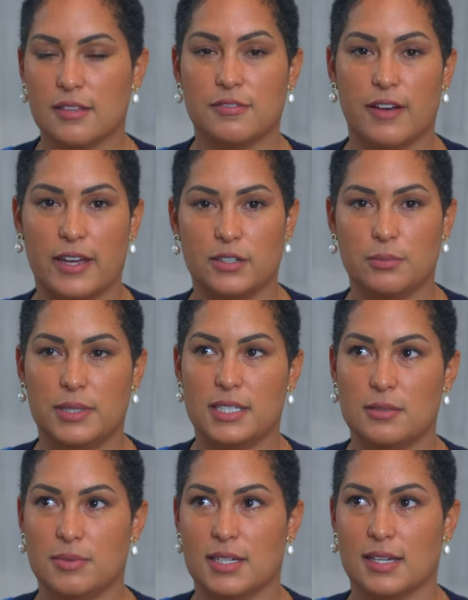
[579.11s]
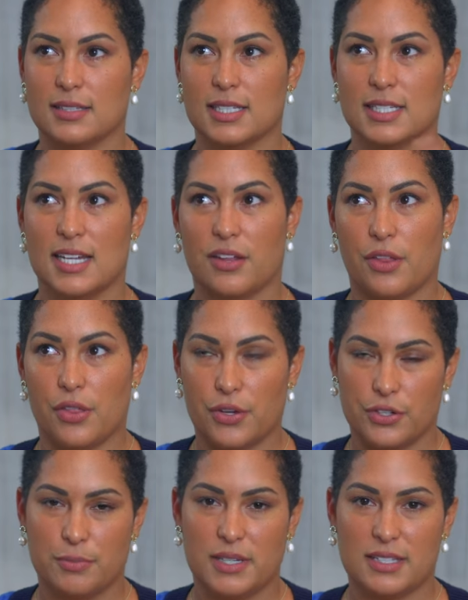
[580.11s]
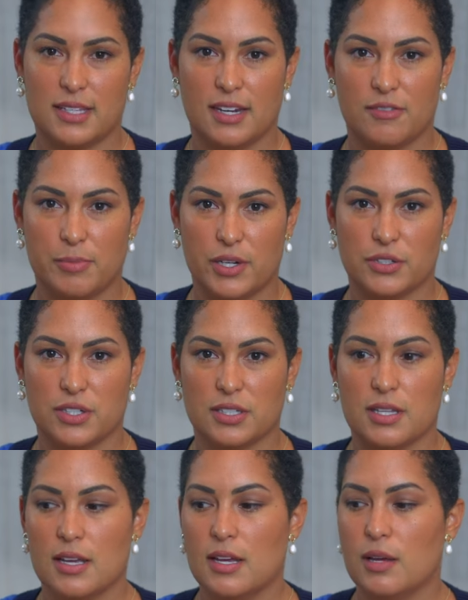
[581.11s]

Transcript: the final piece because it's now the third piece that I've purchased,